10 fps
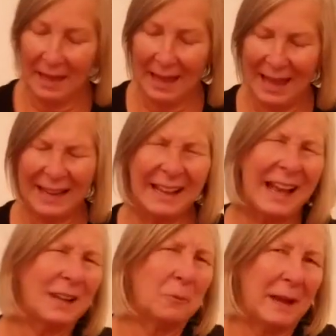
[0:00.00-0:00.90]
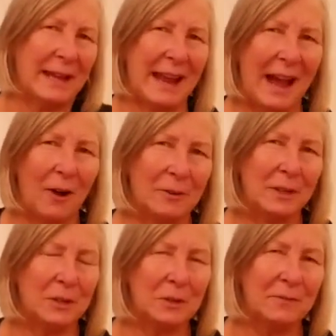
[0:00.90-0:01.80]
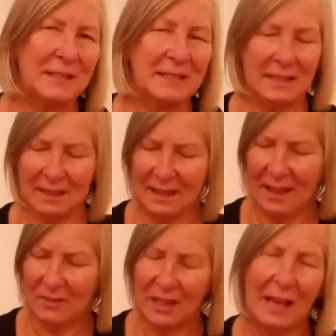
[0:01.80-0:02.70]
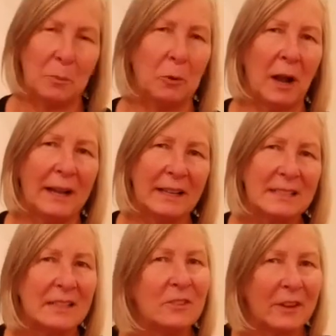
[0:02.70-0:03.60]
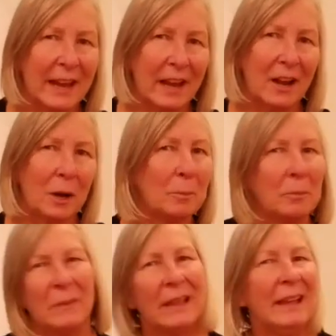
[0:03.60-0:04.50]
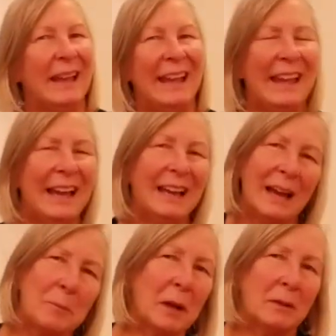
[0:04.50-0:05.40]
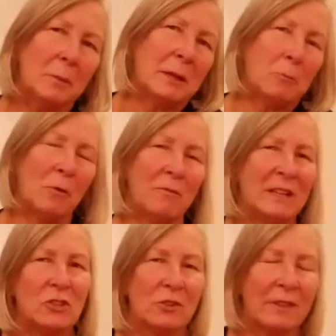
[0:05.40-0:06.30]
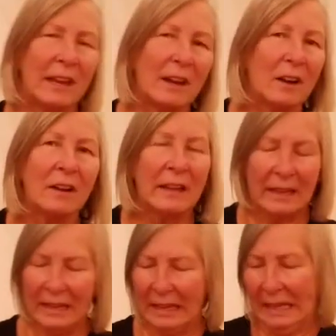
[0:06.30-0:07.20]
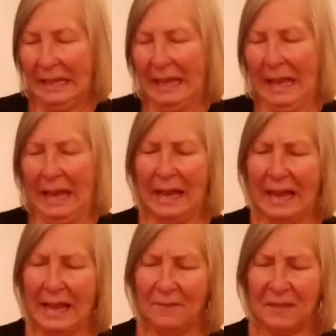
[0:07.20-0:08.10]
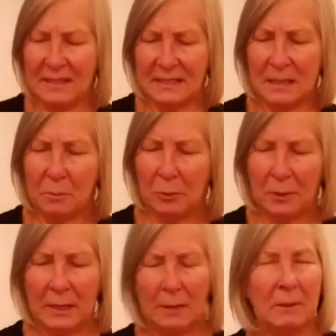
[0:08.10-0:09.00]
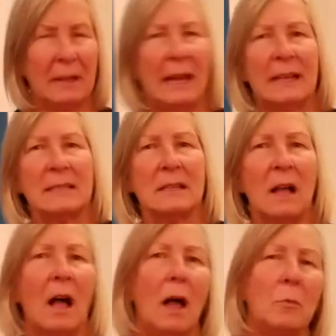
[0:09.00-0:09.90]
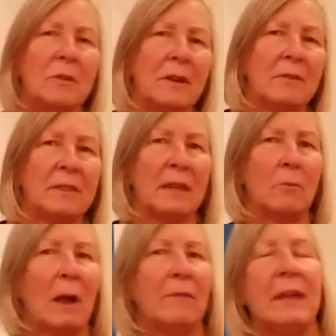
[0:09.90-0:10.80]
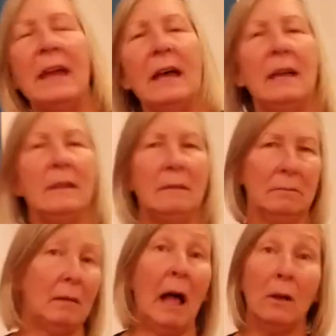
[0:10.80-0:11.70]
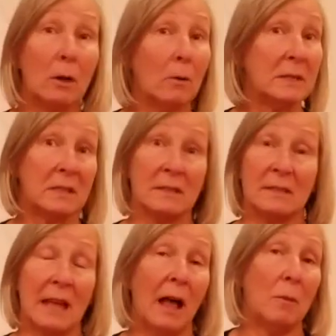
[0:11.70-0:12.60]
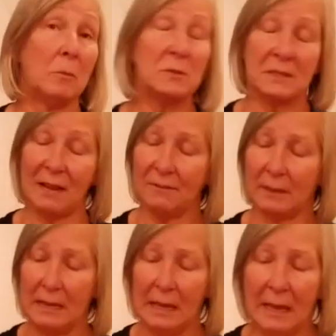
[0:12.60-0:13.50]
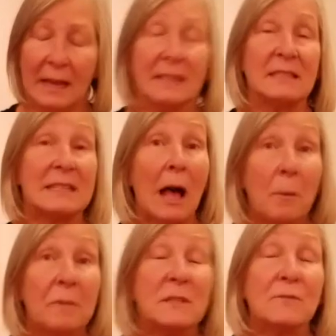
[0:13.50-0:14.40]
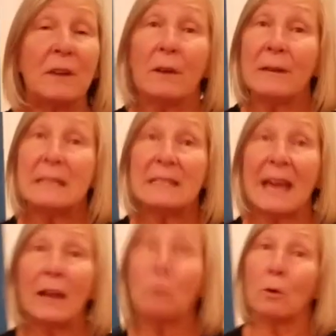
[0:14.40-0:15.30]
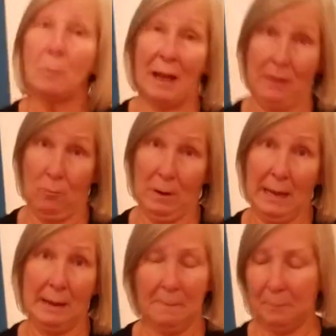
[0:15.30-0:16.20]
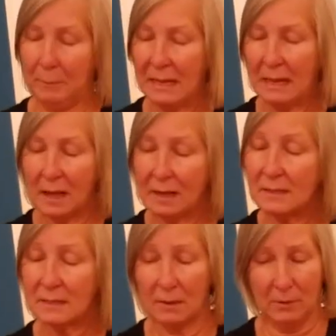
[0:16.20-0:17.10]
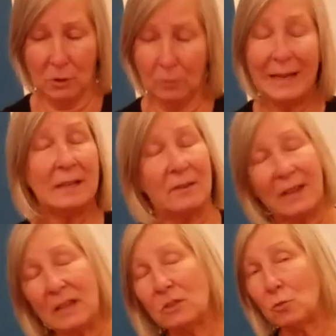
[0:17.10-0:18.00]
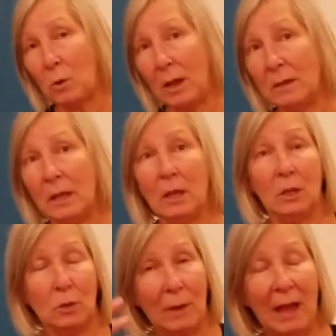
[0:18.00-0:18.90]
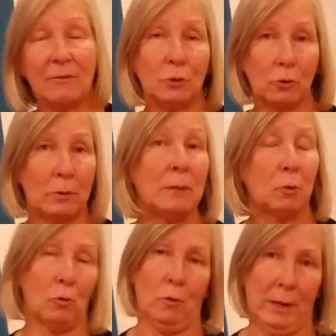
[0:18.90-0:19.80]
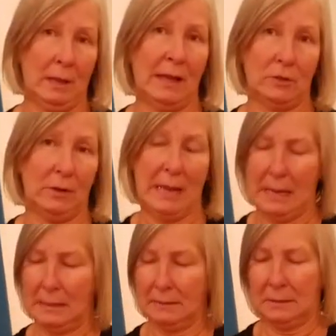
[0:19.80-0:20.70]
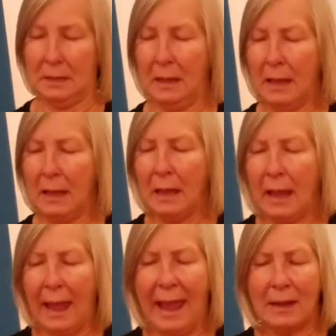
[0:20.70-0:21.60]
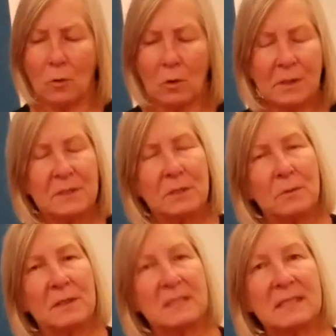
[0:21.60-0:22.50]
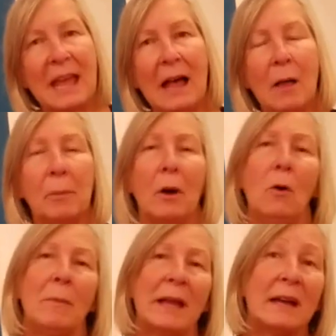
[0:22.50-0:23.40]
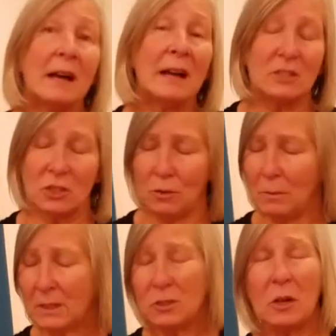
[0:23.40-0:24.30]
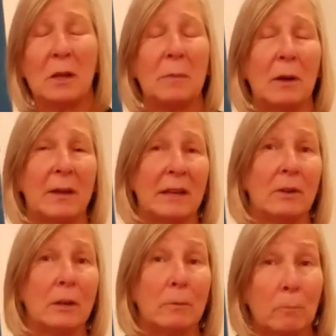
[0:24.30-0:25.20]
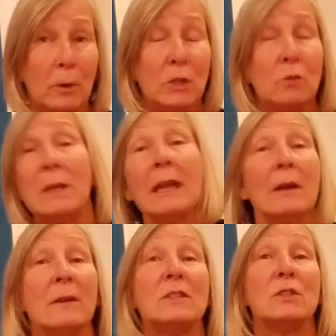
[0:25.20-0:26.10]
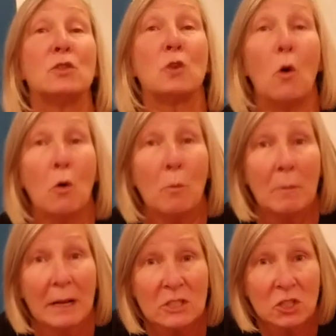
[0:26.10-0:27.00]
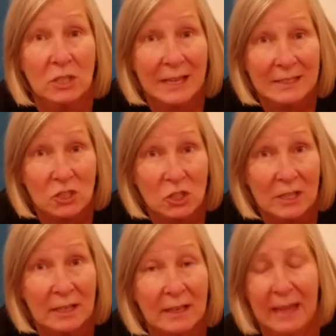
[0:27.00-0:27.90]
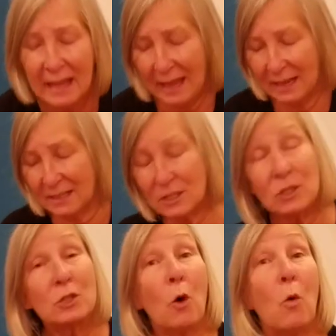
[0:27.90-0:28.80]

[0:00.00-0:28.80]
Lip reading: And I kind of weigh it out. You know, if I see they have a lot of product in their hair, I probably won't venture there. If they seem pretty relaxed and calm with everything around the head, I'll go into the scalp, most definitely. Scalp is very integral, by the way, because you're at an advantage one, you have no cream or oil on your hands. And also the scalp, oh my gosh, you want to talk about an area where you carry so much tension and it's so